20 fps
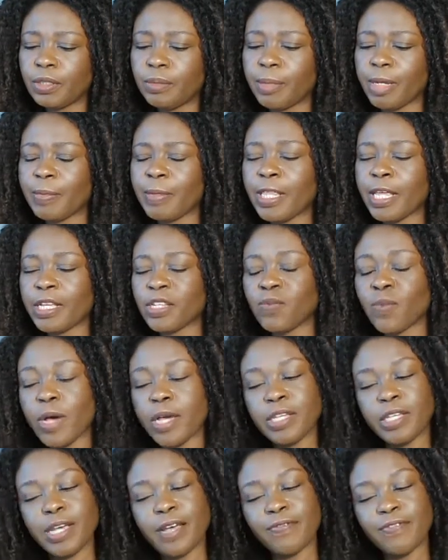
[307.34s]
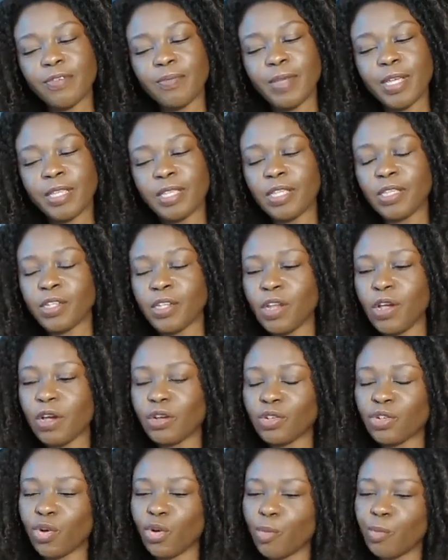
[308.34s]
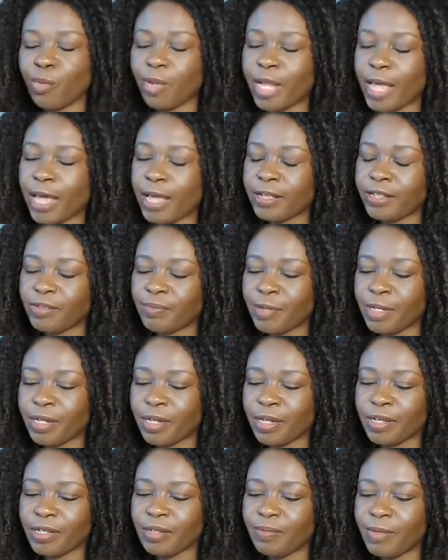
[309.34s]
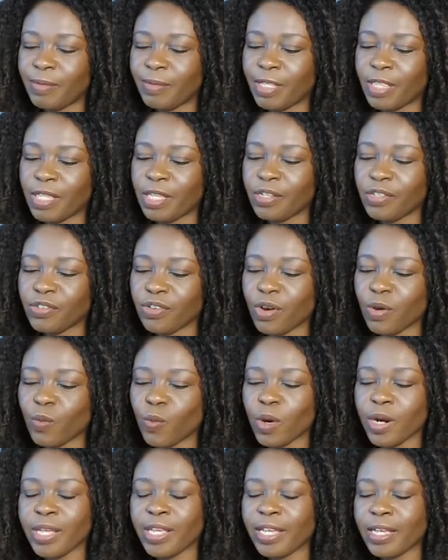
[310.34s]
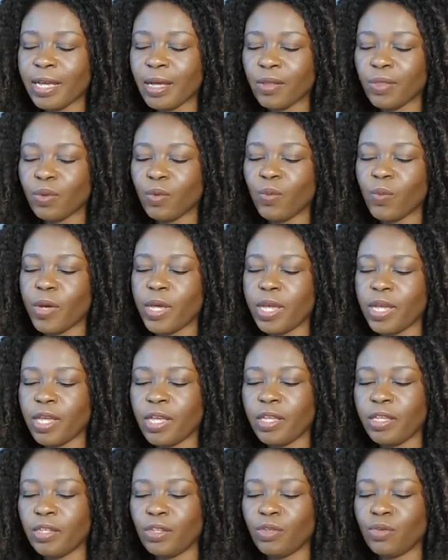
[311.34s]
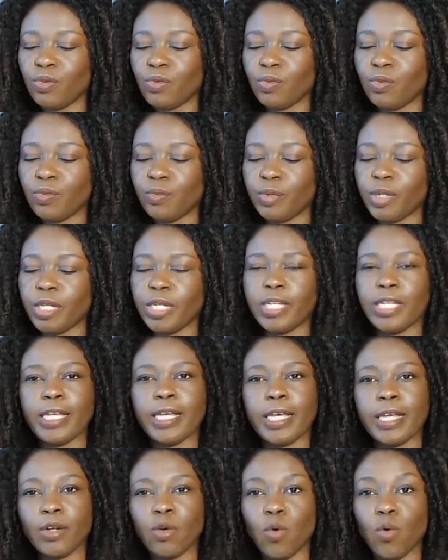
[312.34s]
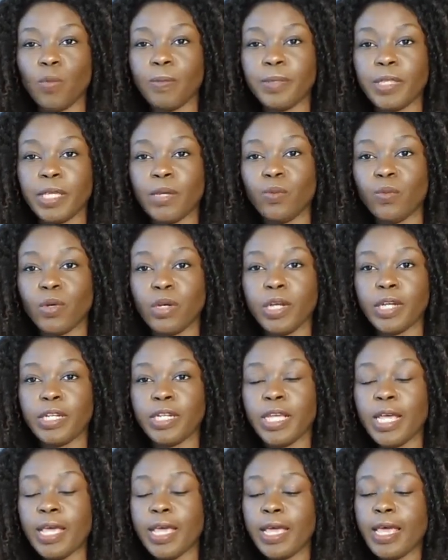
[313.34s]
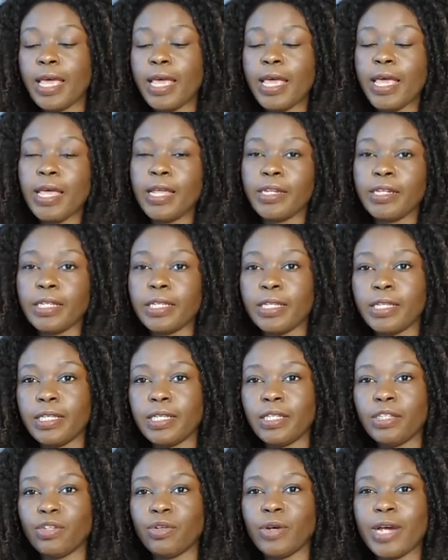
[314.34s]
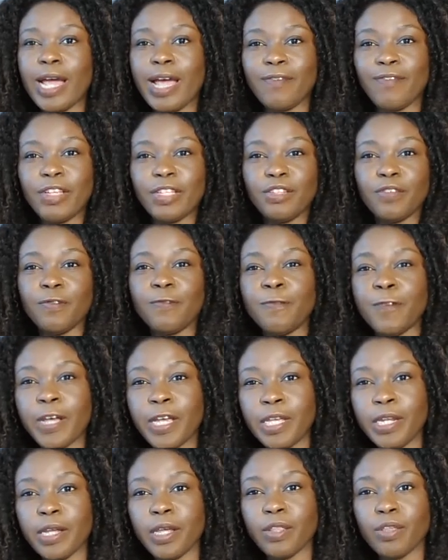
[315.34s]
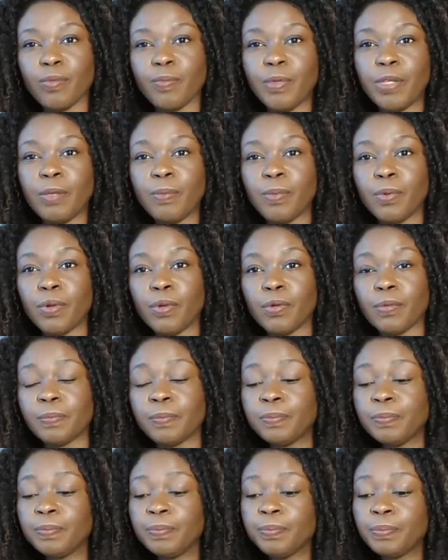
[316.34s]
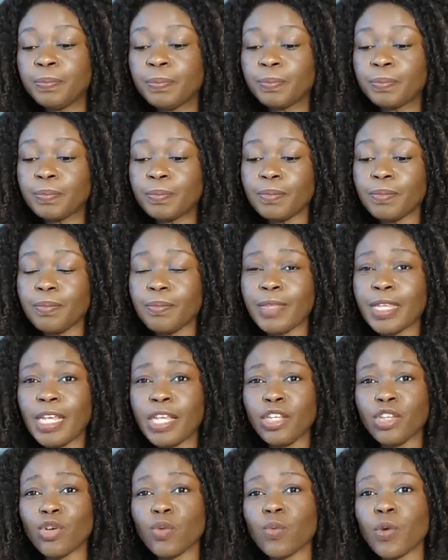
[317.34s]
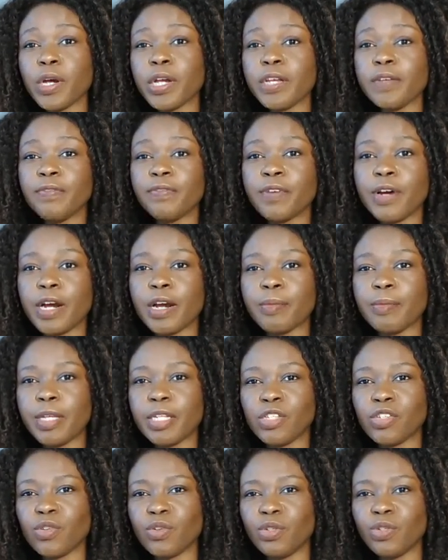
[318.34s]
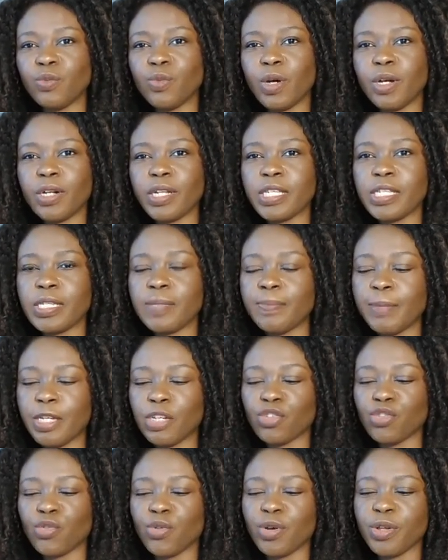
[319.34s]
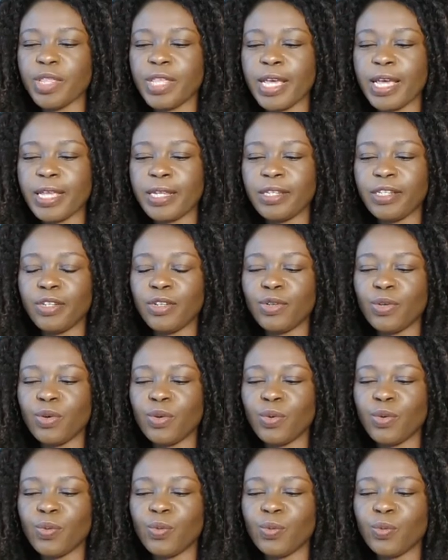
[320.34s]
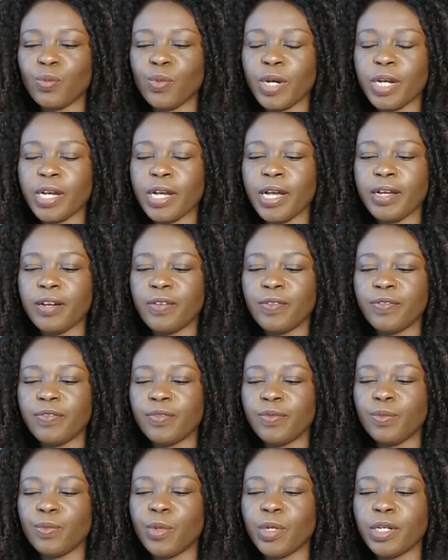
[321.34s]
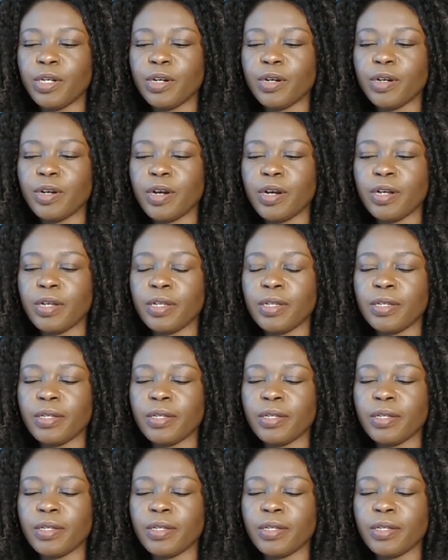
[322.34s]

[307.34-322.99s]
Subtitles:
maybe that's why you have to make these long-term plans, because maybe things aren't working out the way you really had hoped they would, and you're having to fight other people in your work environment. So you want to make sure that you know what are